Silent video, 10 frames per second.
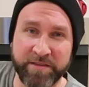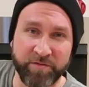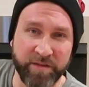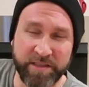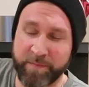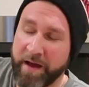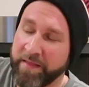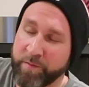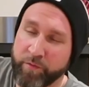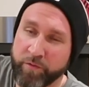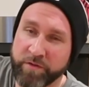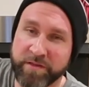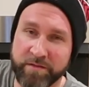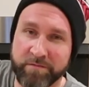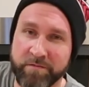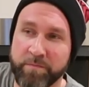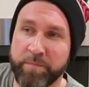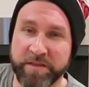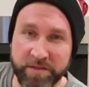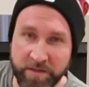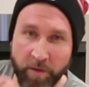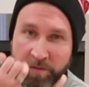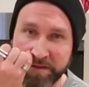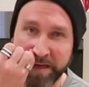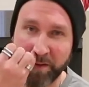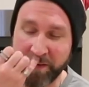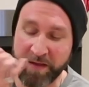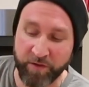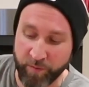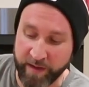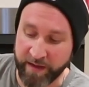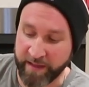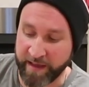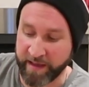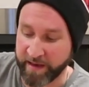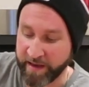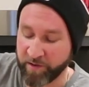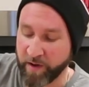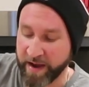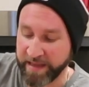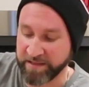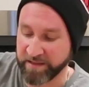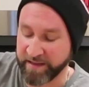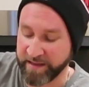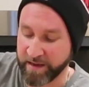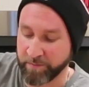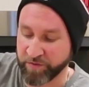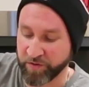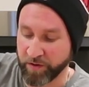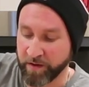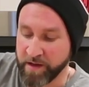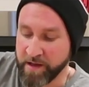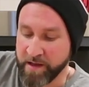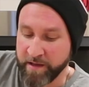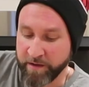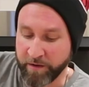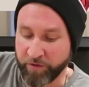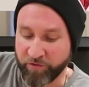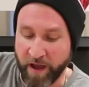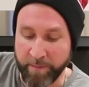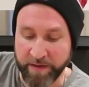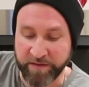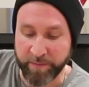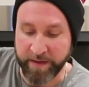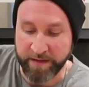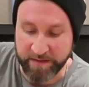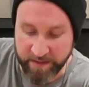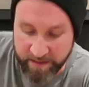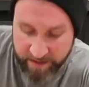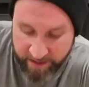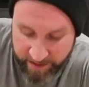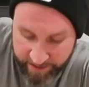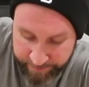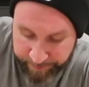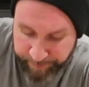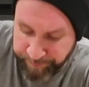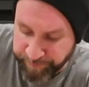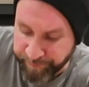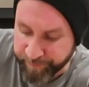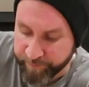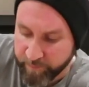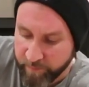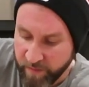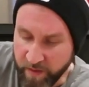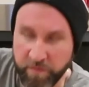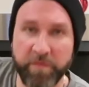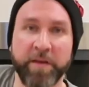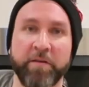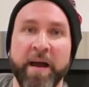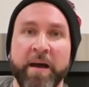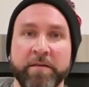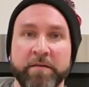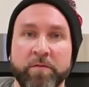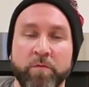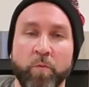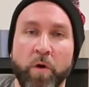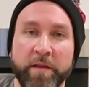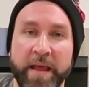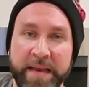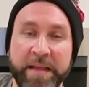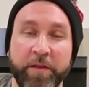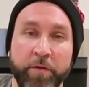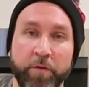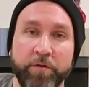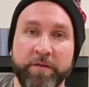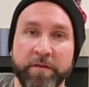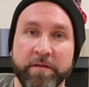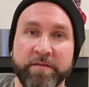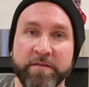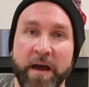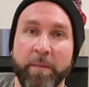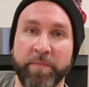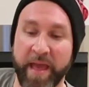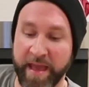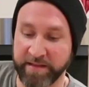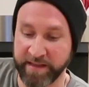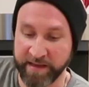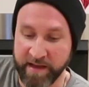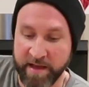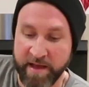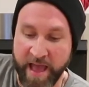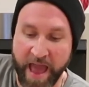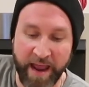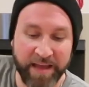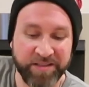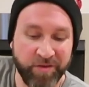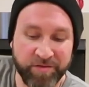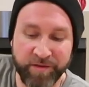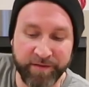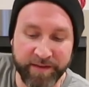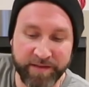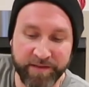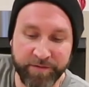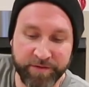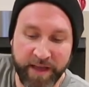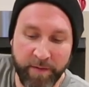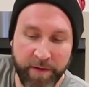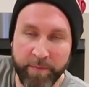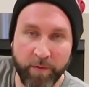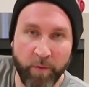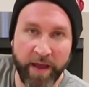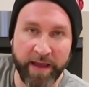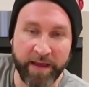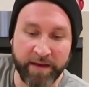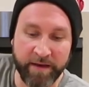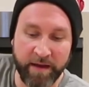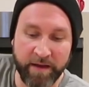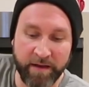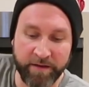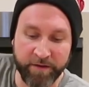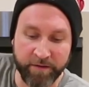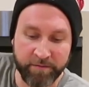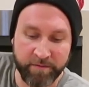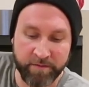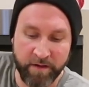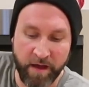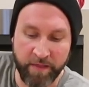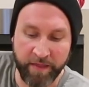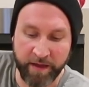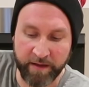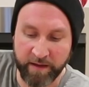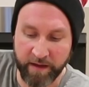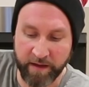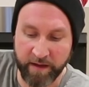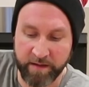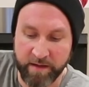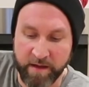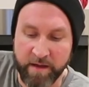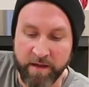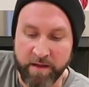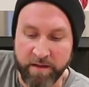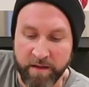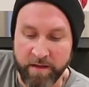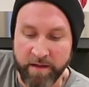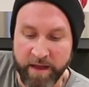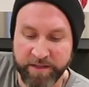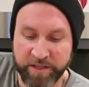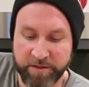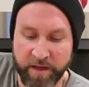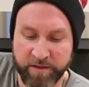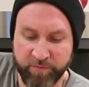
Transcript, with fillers: guys are really smart. They're brewers, they're business owners. They know what they're doing, and they can quite easily, I'm sure, you know, try a bunch of beers and um, figure out what they need to do to, to up the ante. And it has to go slowly because you'll scare people away, and uh, you know, I think. Uh, it's just